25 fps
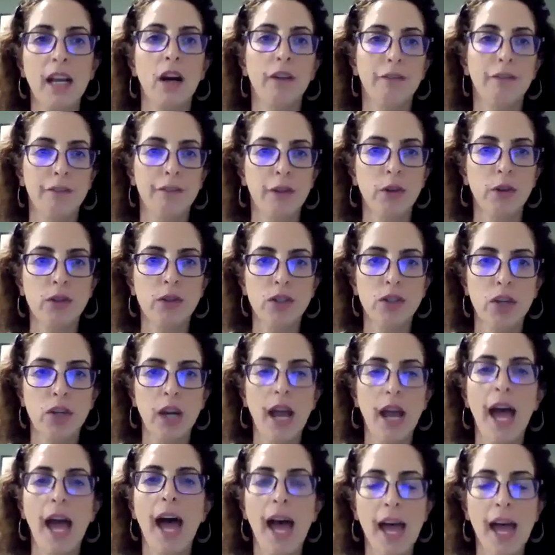our future
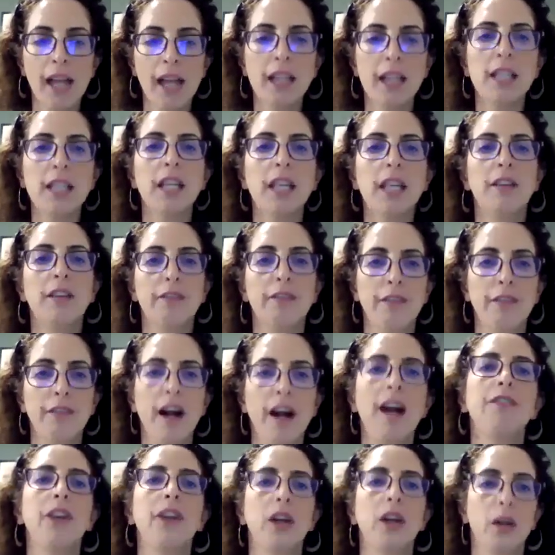had to
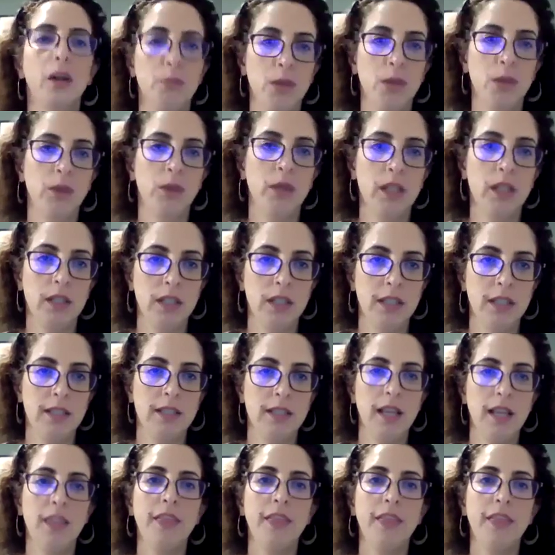involve the communities,